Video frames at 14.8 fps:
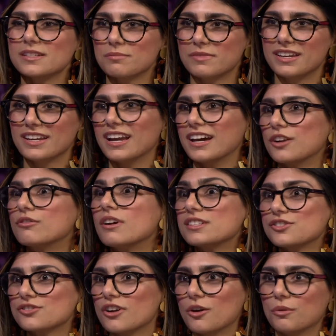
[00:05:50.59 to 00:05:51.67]
something at a
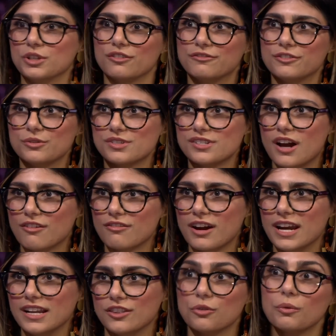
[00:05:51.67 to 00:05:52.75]
restaurant when your food's not
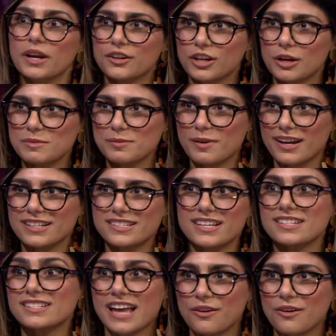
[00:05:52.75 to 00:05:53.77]
right and the waiter comes by and says,